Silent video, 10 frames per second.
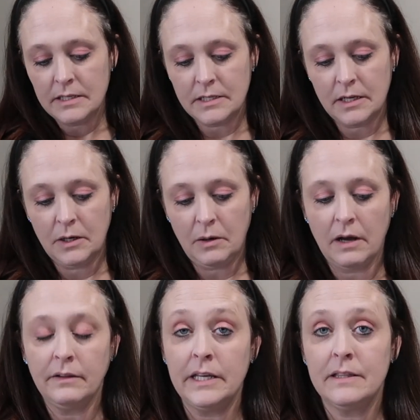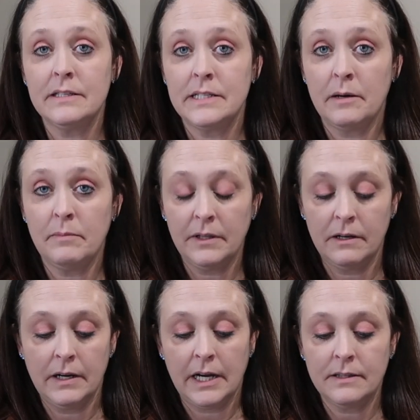So I'll link this down
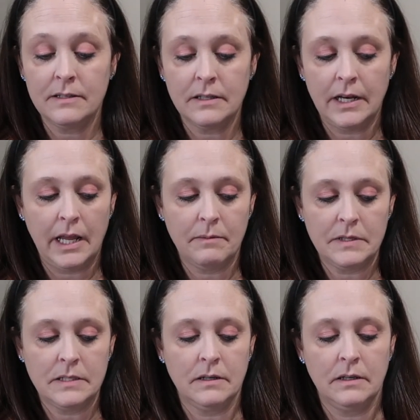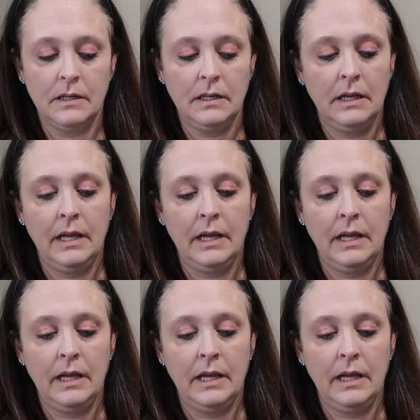below. I got this on Amazon,